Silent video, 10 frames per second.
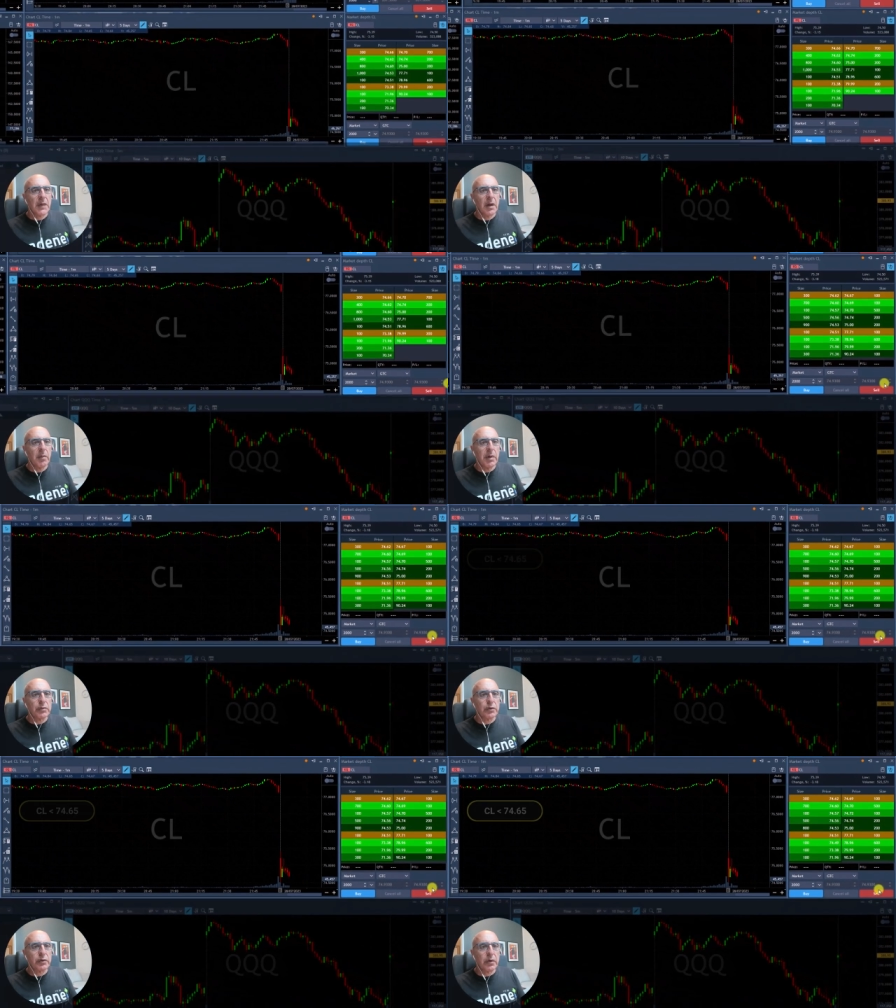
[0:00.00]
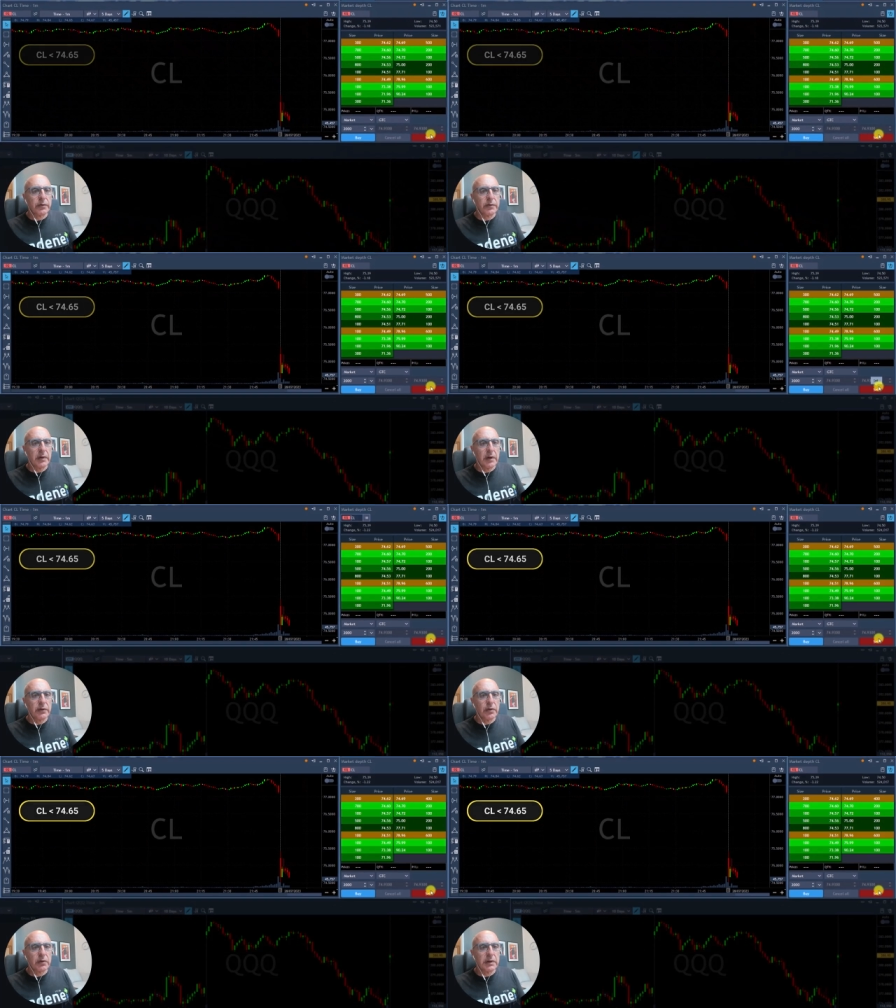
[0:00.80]
About to short CL,
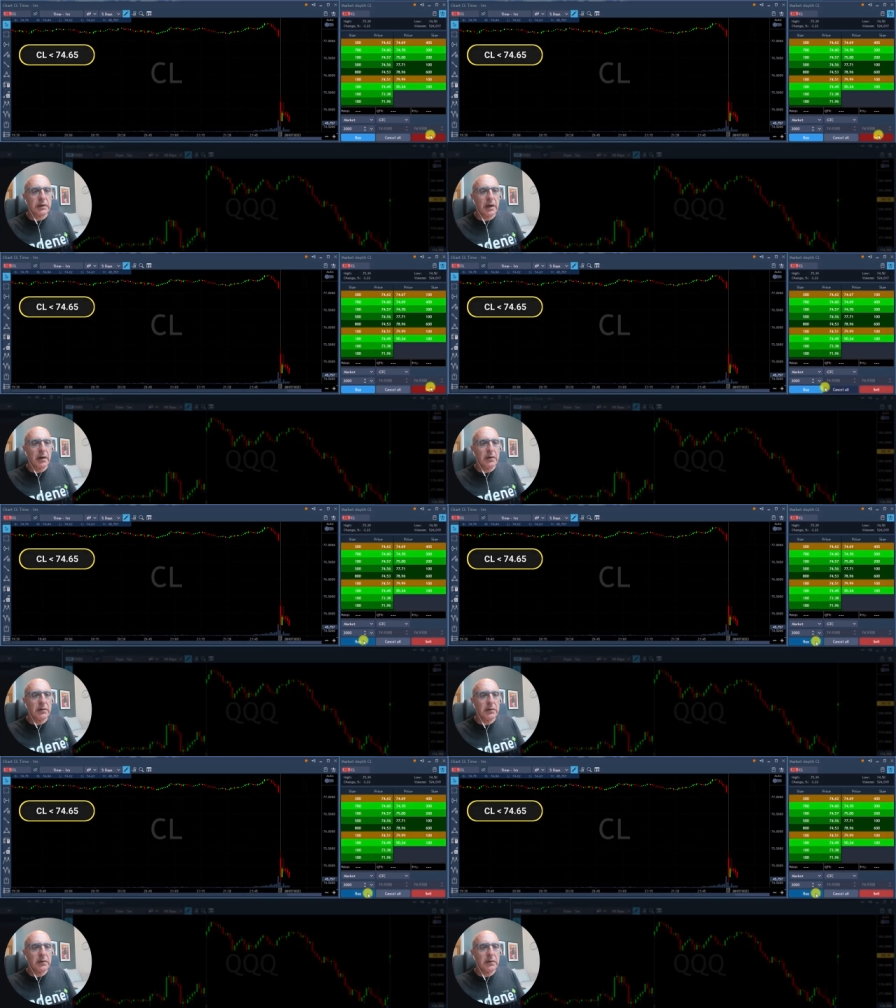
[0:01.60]
shorting now.